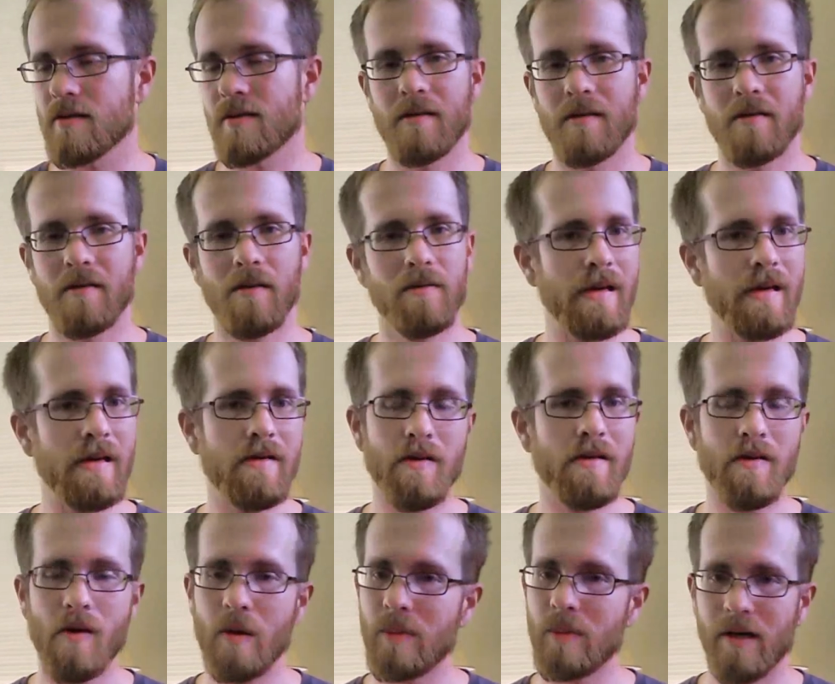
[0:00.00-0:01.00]
They don't need to
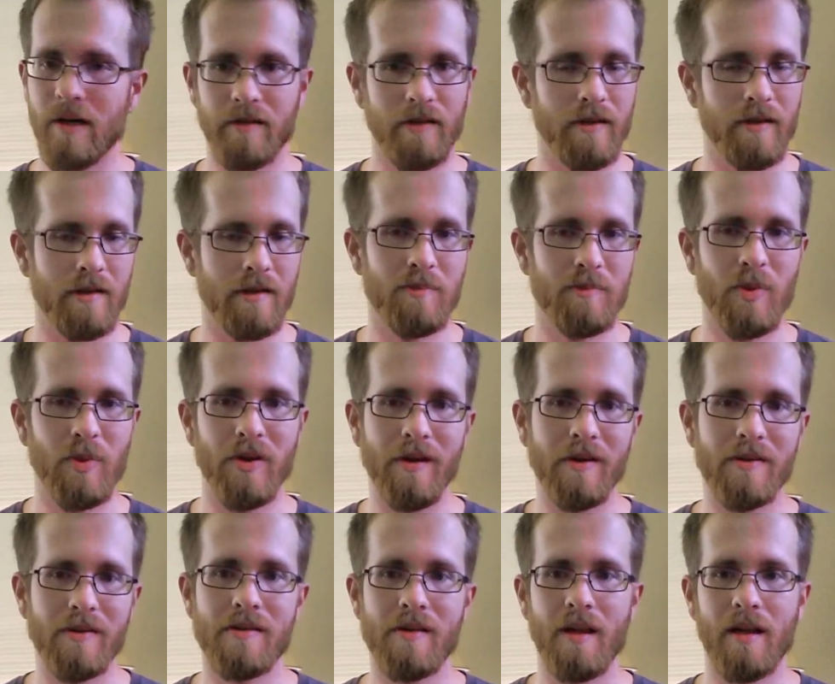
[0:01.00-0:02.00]
know about your
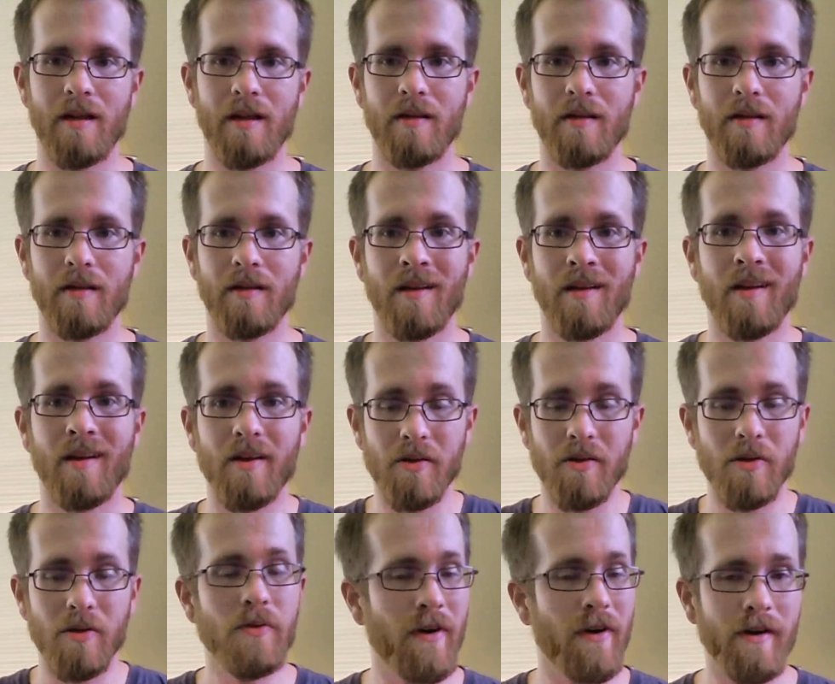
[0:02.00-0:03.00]
experience. Like
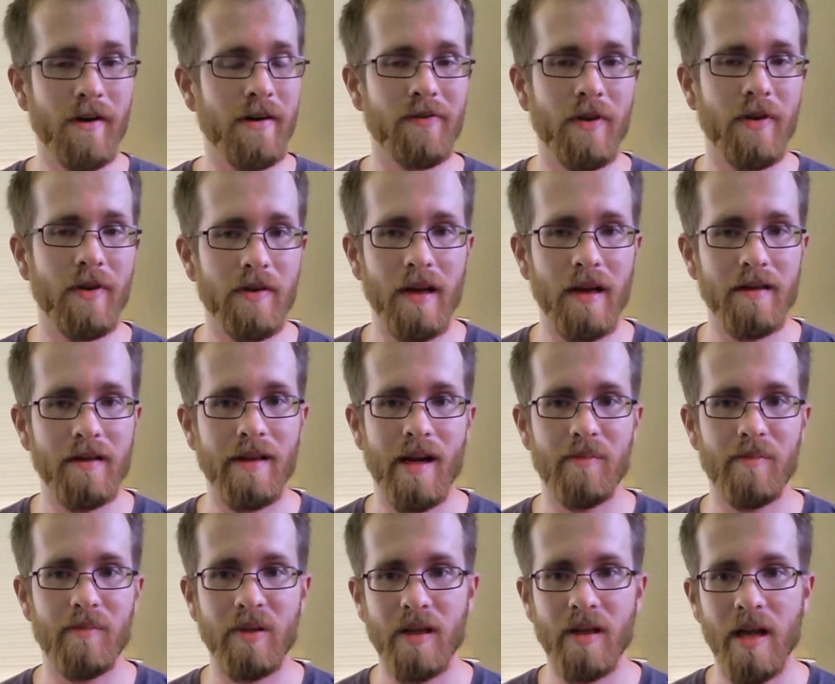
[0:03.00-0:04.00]
you've already filled out that
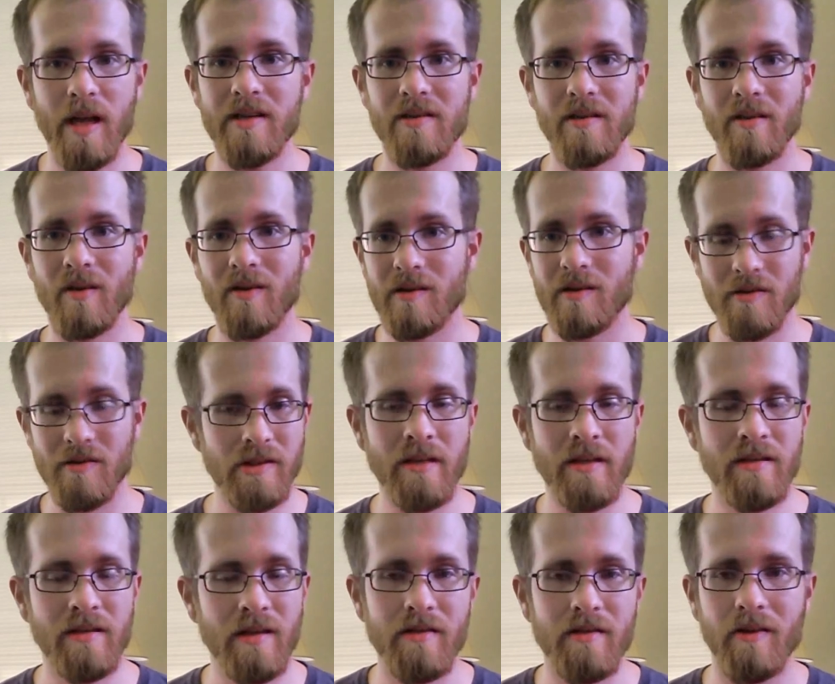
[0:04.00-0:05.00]
application or
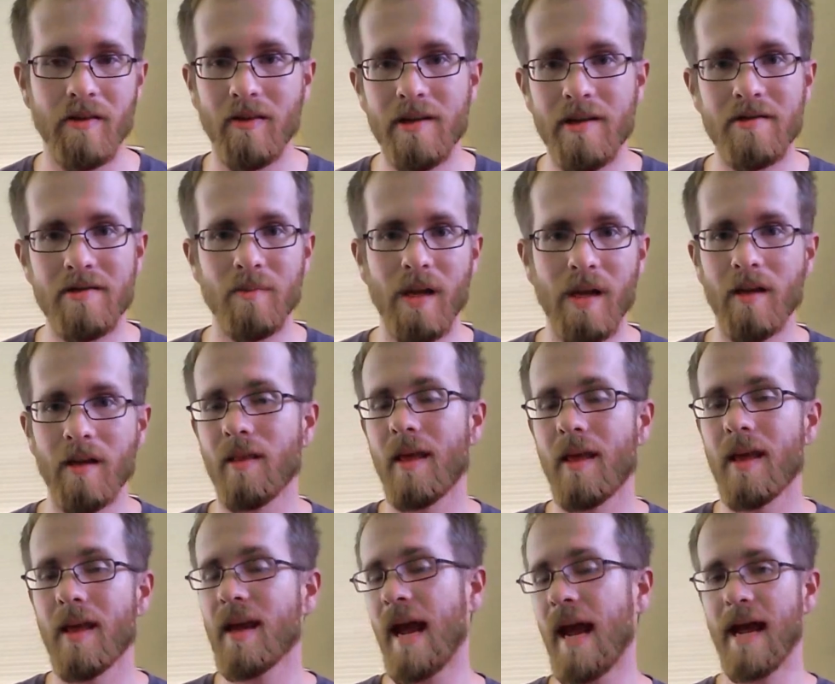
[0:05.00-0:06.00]
sent in your resume.
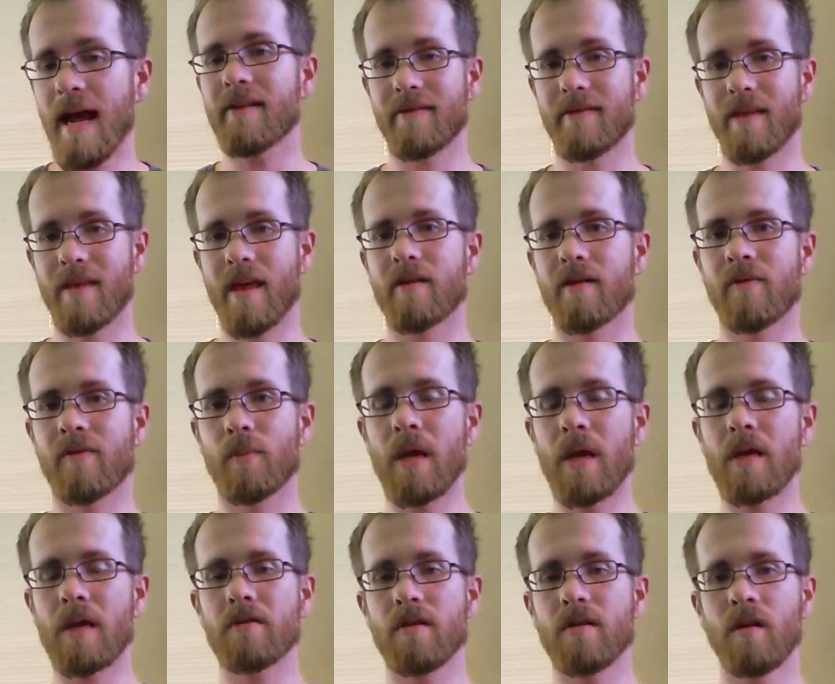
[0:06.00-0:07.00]
They have that
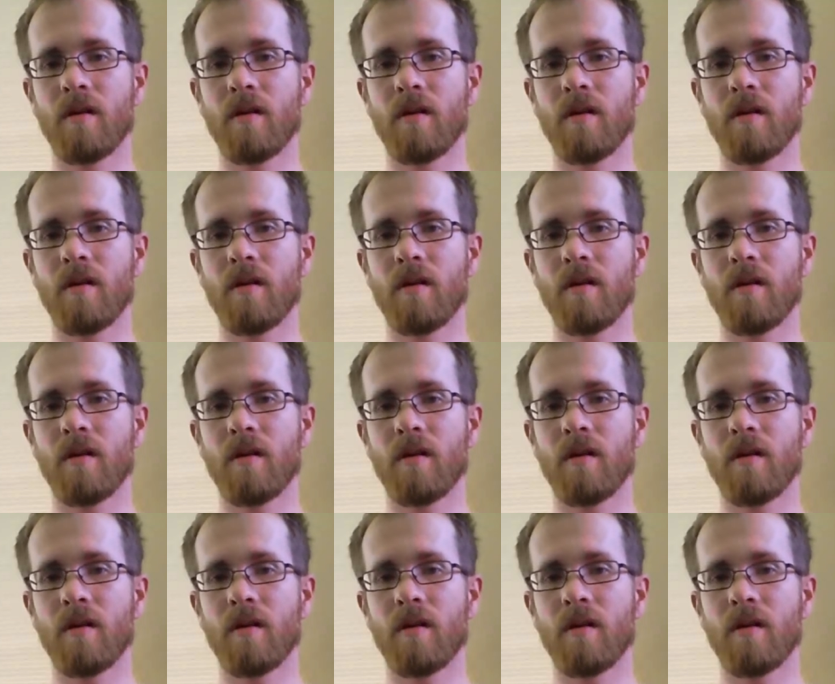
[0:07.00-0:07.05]
information.